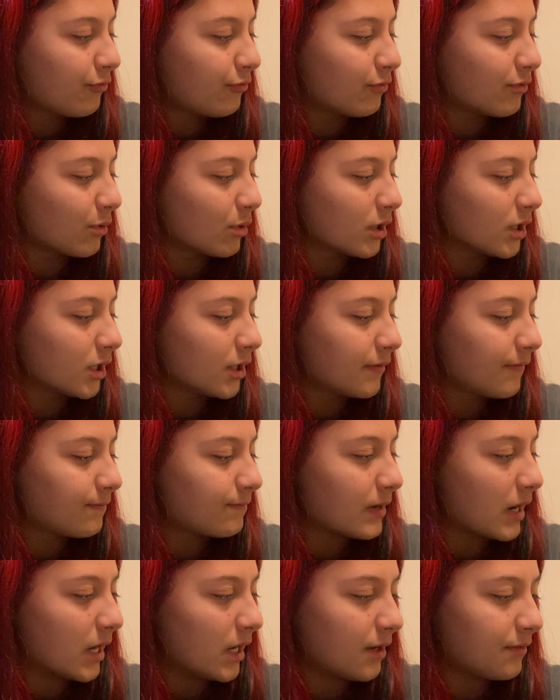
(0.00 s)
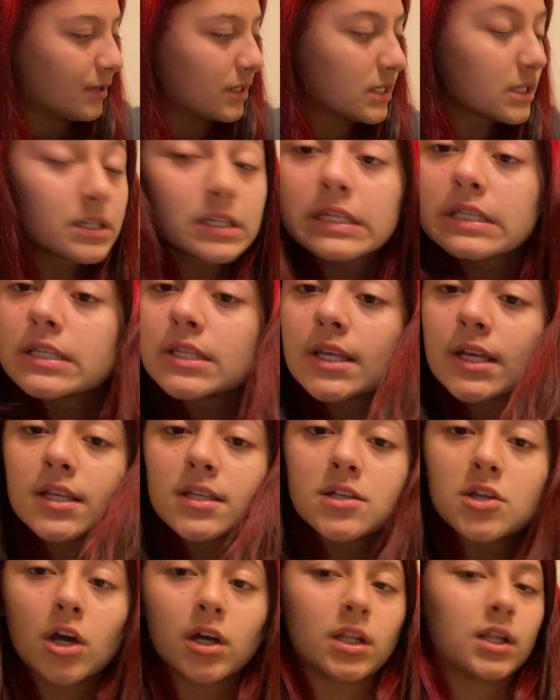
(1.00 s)
4, 5, 6
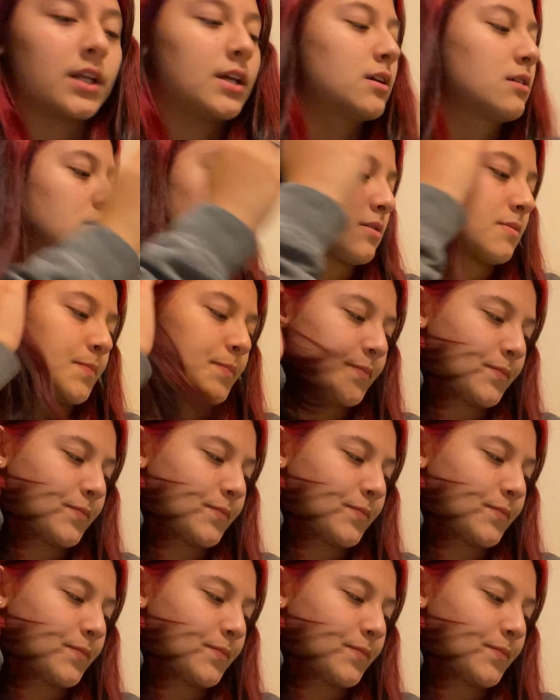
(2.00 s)
ducklings.